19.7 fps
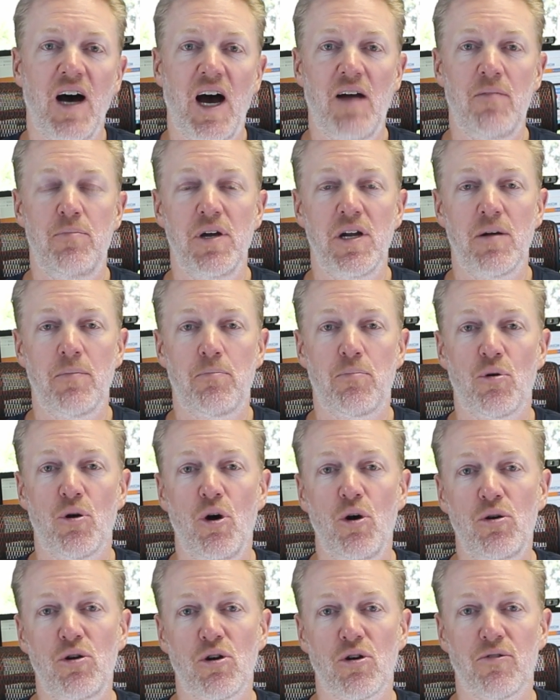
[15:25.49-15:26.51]
I've been a
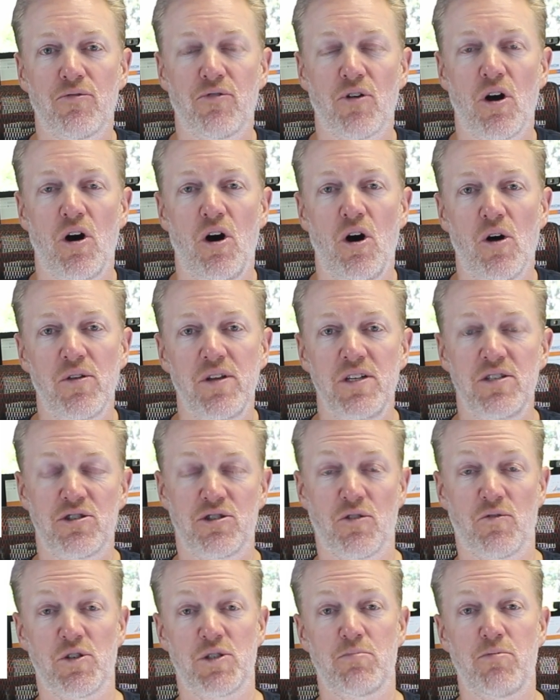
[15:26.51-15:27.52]
broker for all these
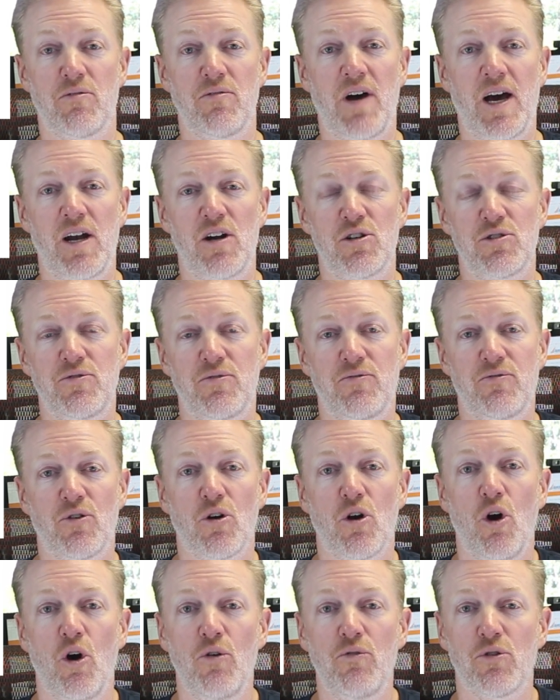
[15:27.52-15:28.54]
service providers for
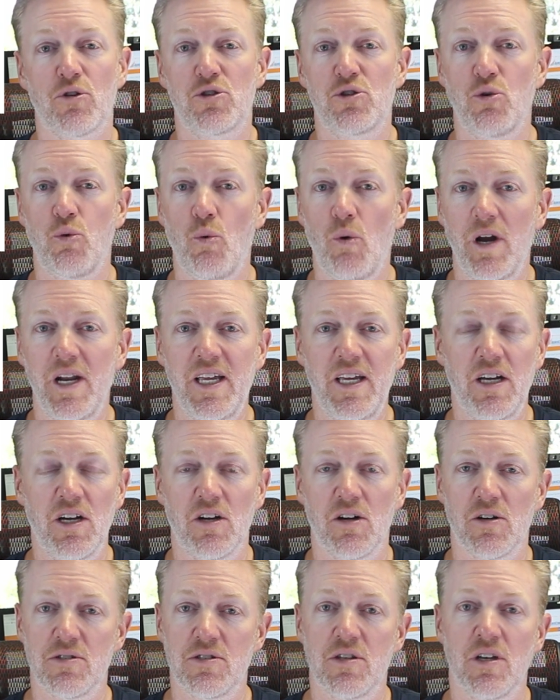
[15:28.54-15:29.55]
over twenty
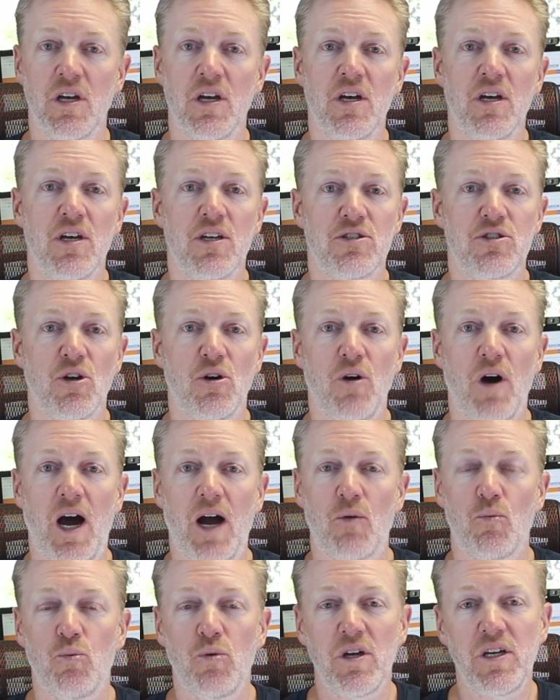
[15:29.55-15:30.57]
years. So
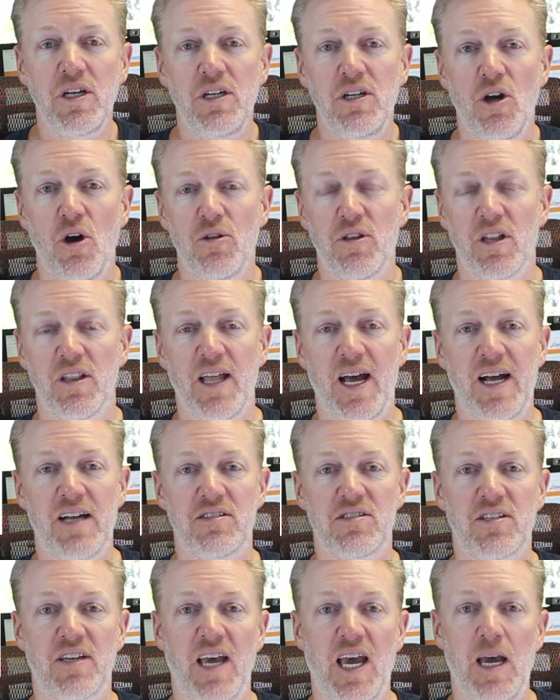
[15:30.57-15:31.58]
I really know the
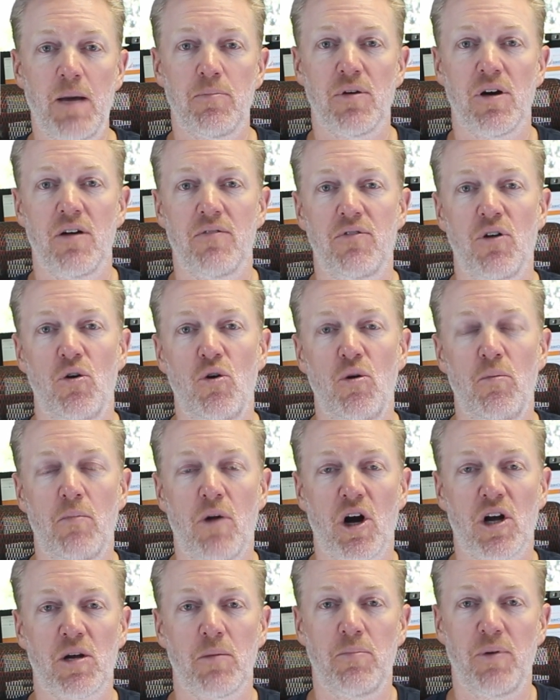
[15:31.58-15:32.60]
landscape of the whole
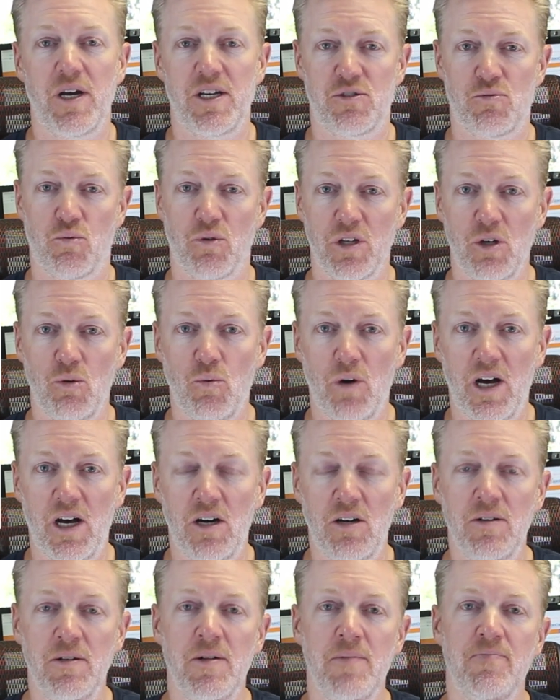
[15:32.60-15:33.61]
marketplace really
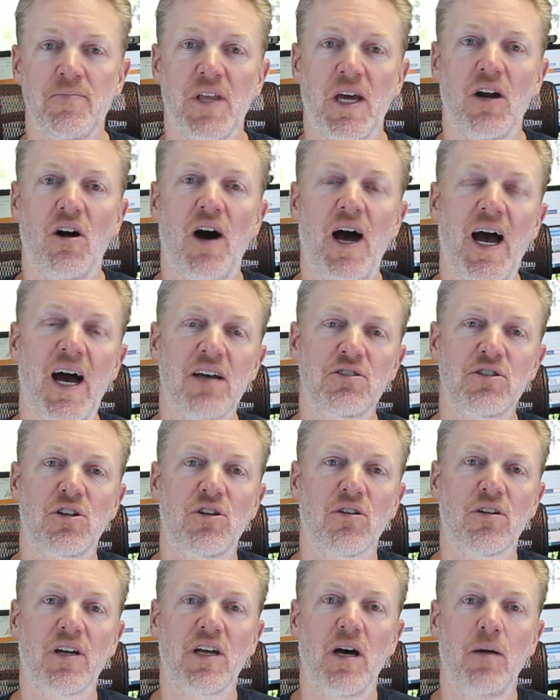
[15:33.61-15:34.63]
well. And I'll ask
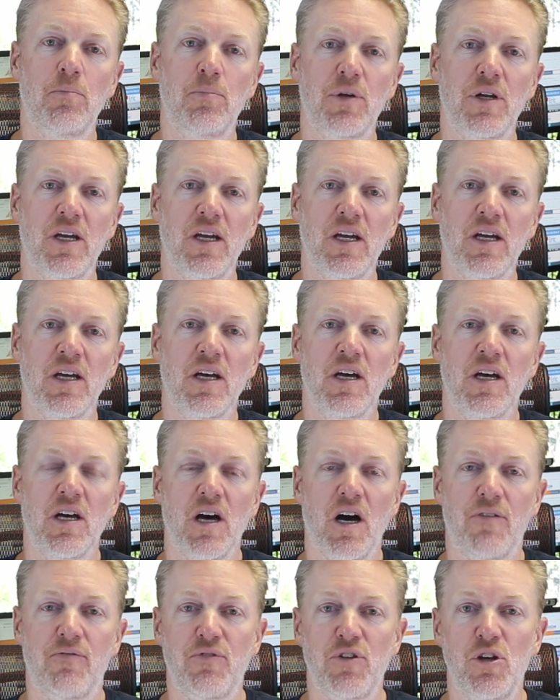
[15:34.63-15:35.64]
your company
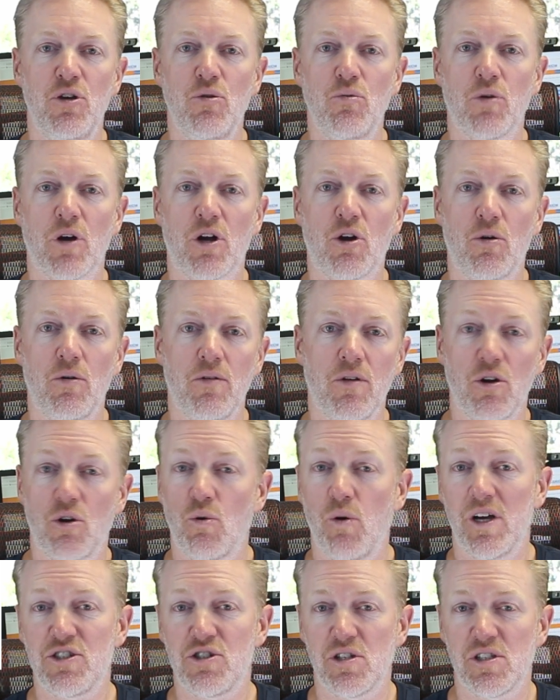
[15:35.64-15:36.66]
a few
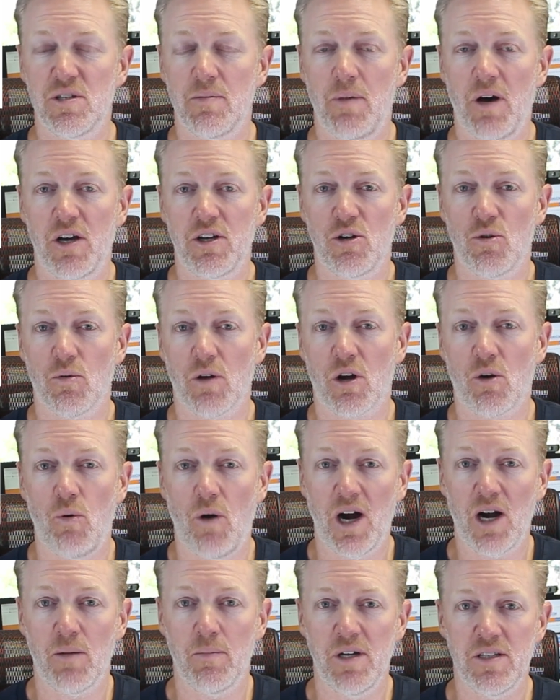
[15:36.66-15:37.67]
questions about your
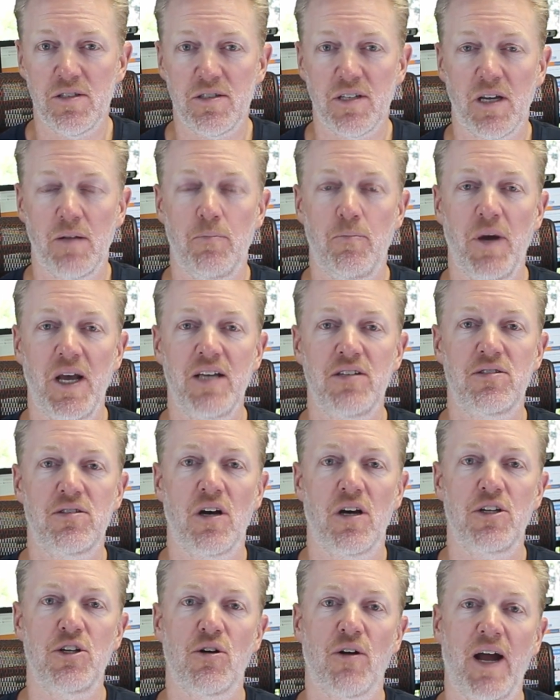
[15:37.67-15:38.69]
requirements. And based
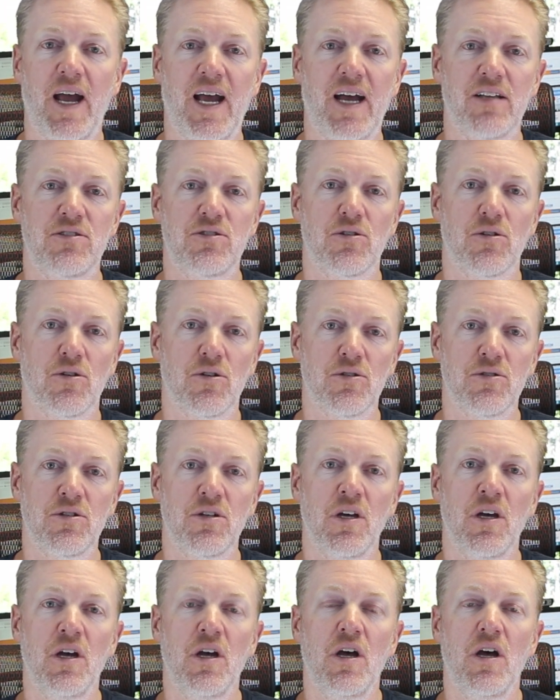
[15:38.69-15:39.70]
on your answers,